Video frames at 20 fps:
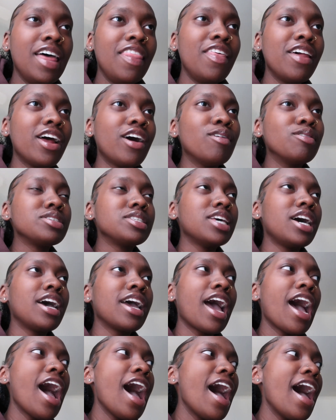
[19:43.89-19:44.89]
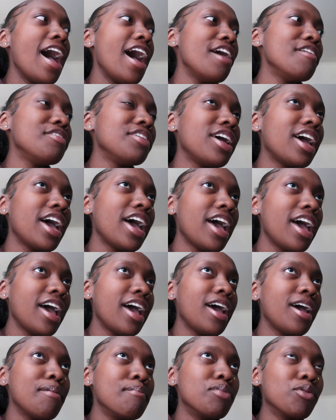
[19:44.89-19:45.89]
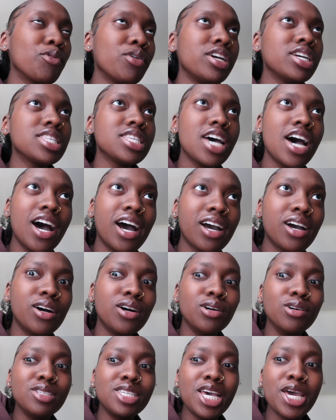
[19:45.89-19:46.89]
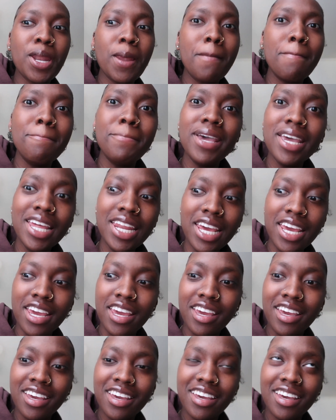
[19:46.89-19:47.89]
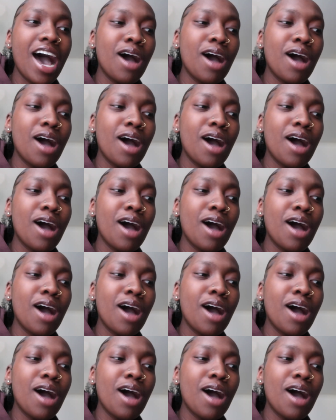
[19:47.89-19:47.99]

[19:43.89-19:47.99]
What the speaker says: Then I was like, I haven't had burrito tacos in a minute.